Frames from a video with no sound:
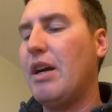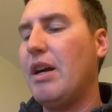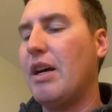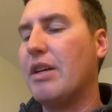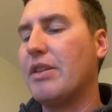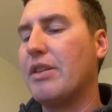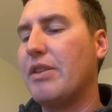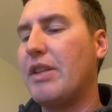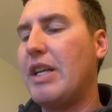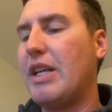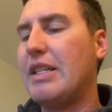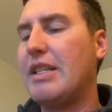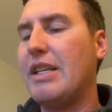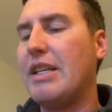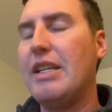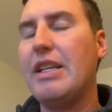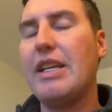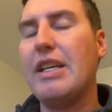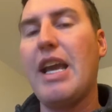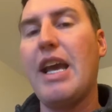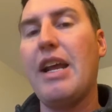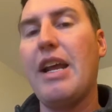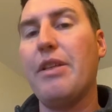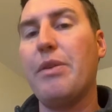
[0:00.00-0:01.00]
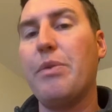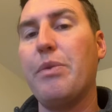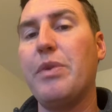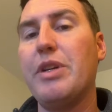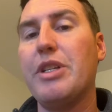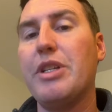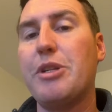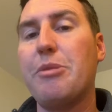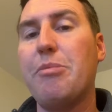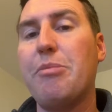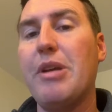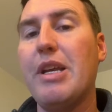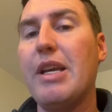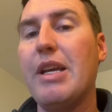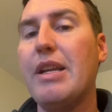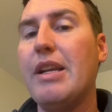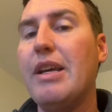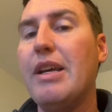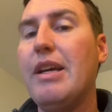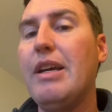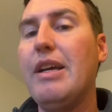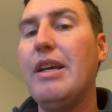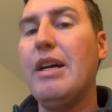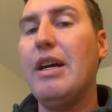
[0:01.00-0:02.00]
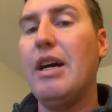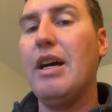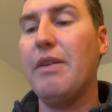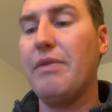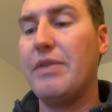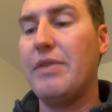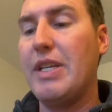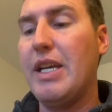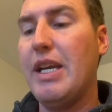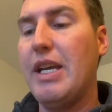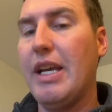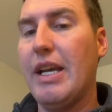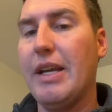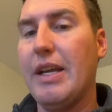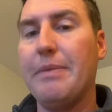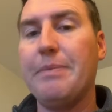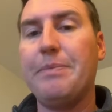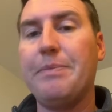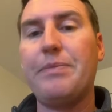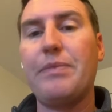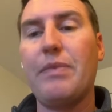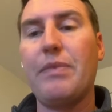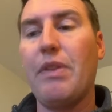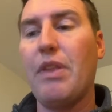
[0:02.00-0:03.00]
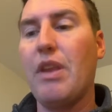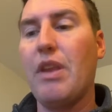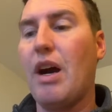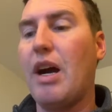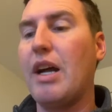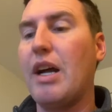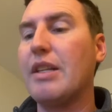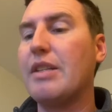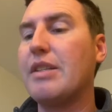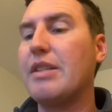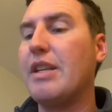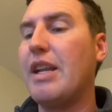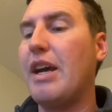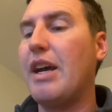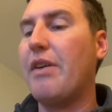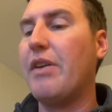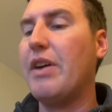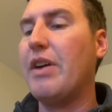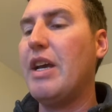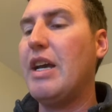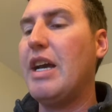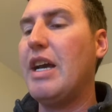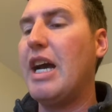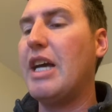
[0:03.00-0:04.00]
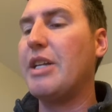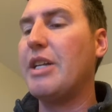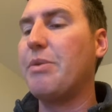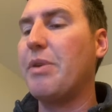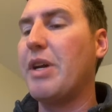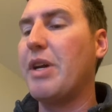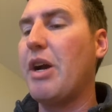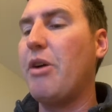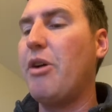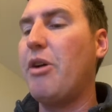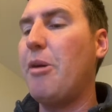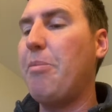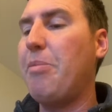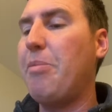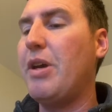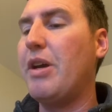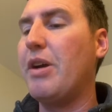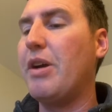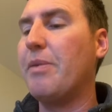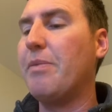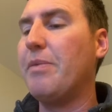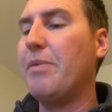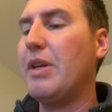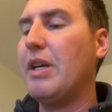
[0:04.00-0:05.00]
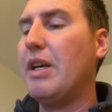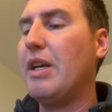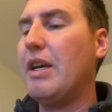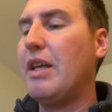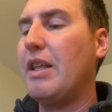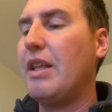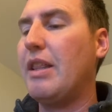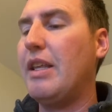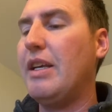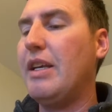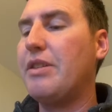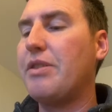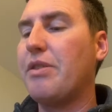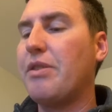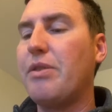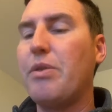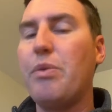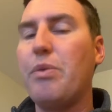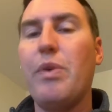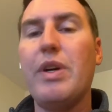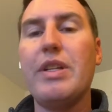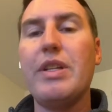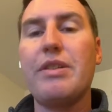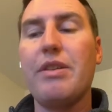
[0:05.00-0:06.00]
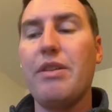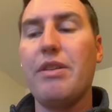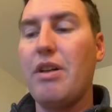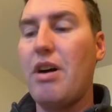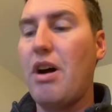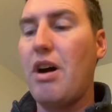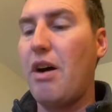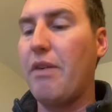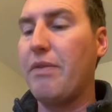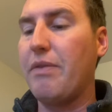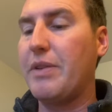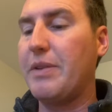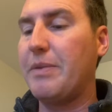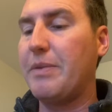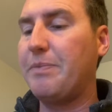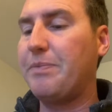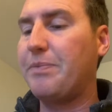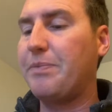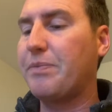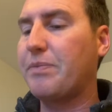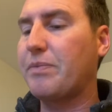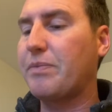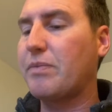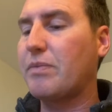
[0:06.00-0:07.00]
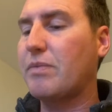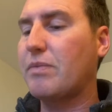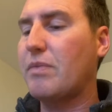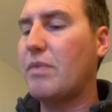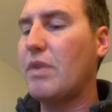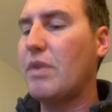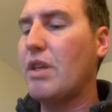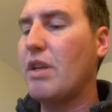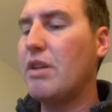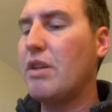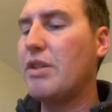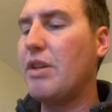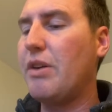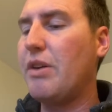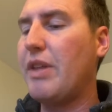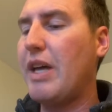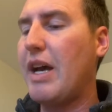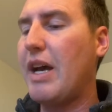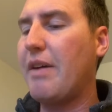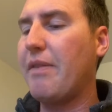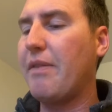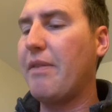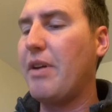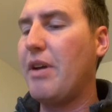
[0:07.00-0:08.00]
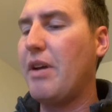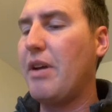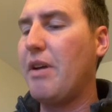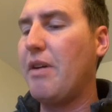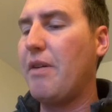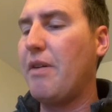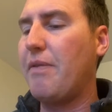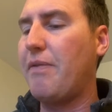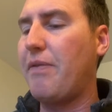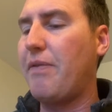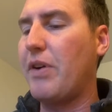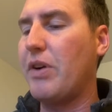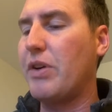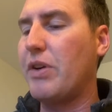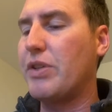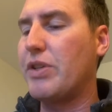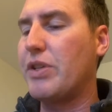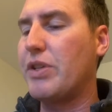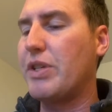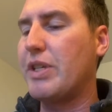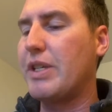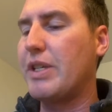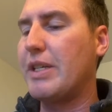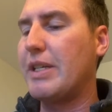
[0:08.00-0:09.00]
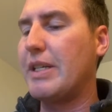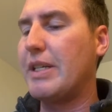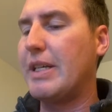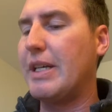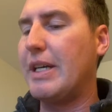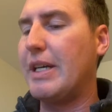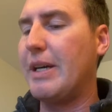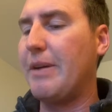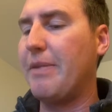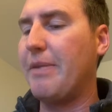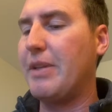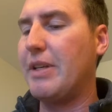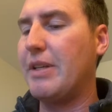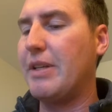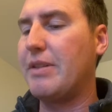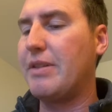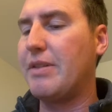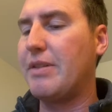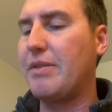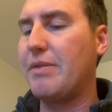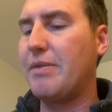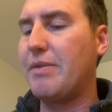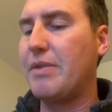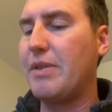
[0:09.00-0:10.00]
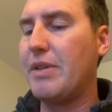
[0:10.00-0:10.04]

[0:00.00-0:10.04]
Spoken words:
So that's indicating the wind speed of 10 knots. Now, as we go up here, these are the winds aloft. So that first, this